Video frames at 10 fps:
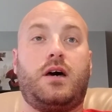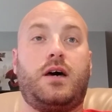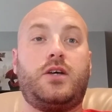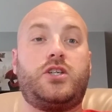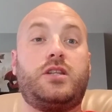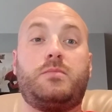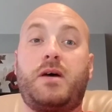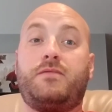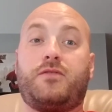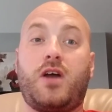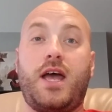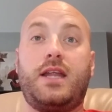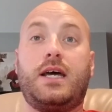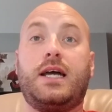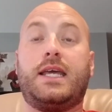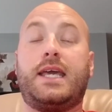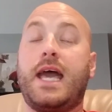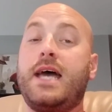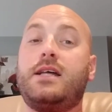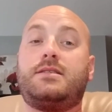Shit the Bed Fred
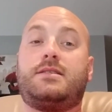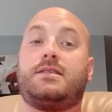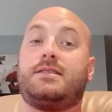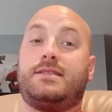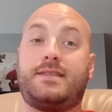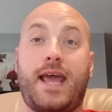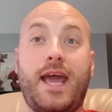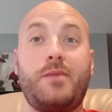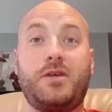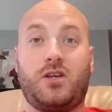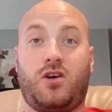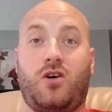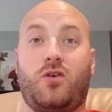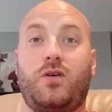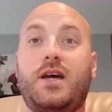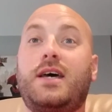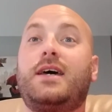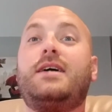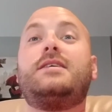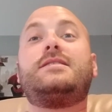against Sam and Co.
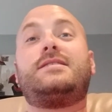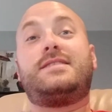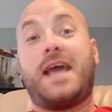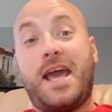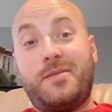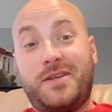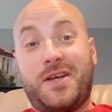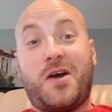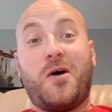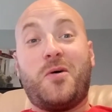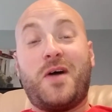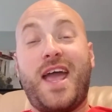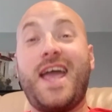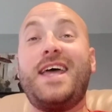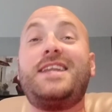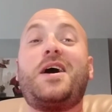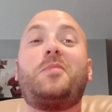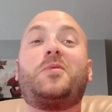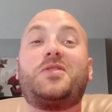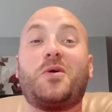Sam and Co. end
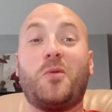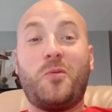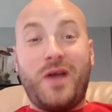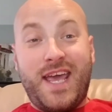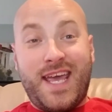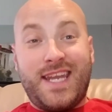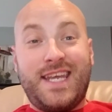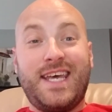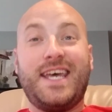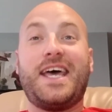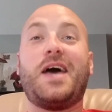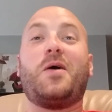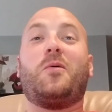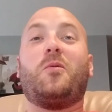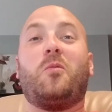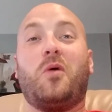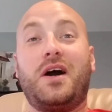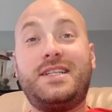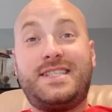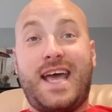up with a win,
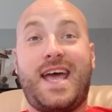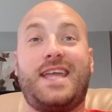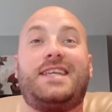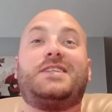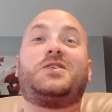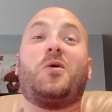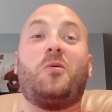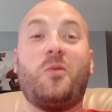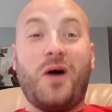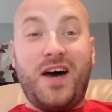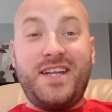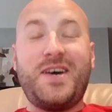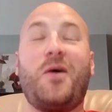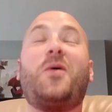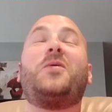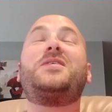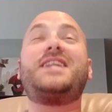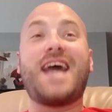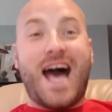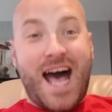110 to
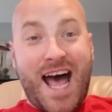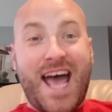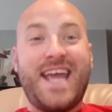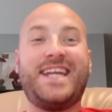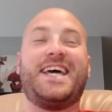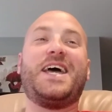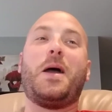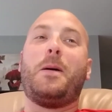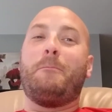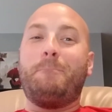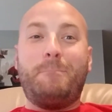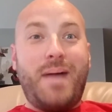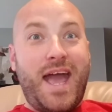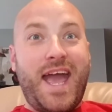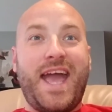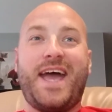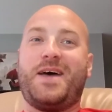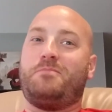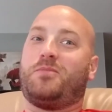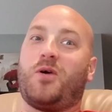109.
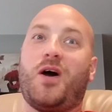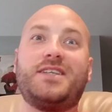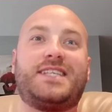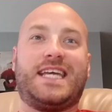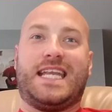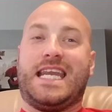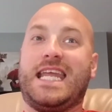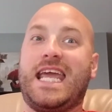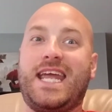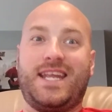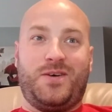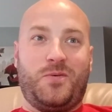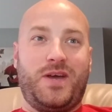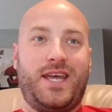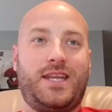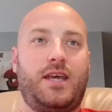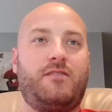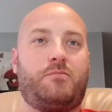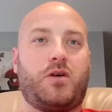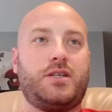Man, Prusky needed a win.
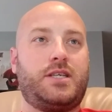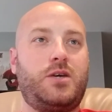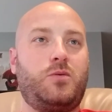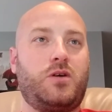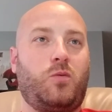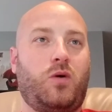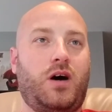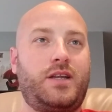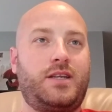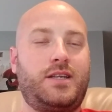If Prusky would have won,